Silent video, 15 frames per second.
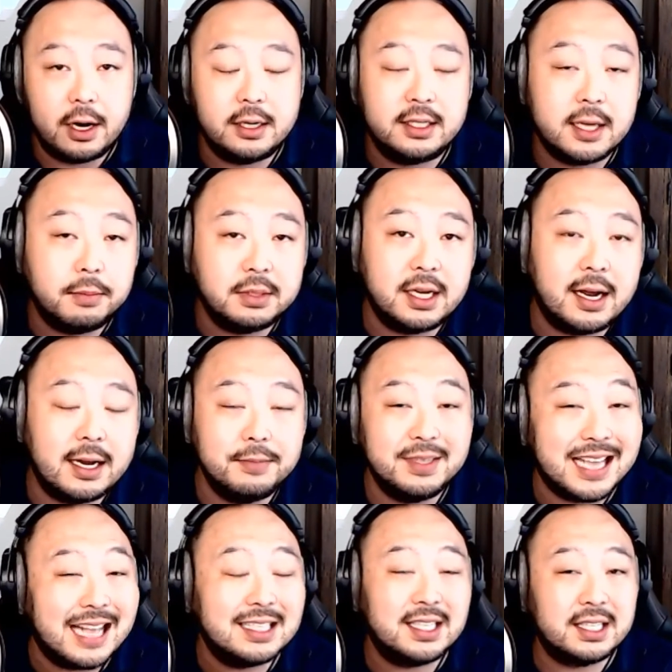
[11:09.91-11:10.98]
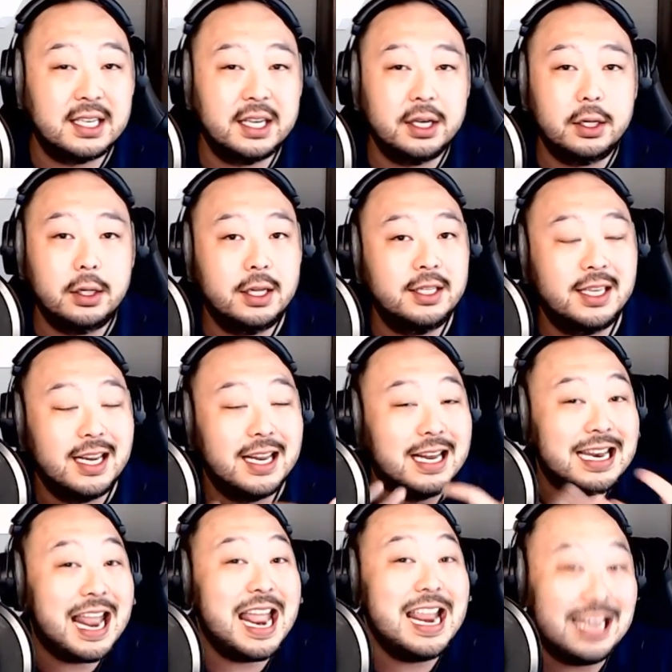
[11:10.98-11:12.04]
And sometimes that skill is an
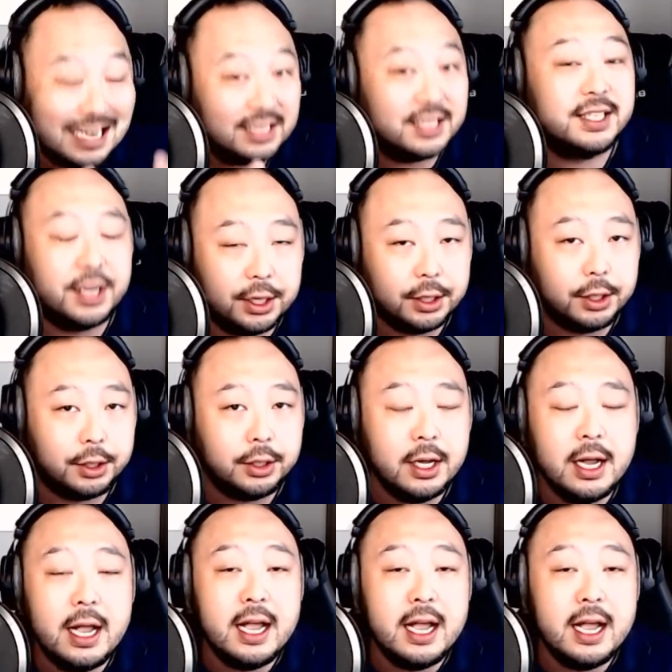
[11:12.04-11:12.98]
innate skill.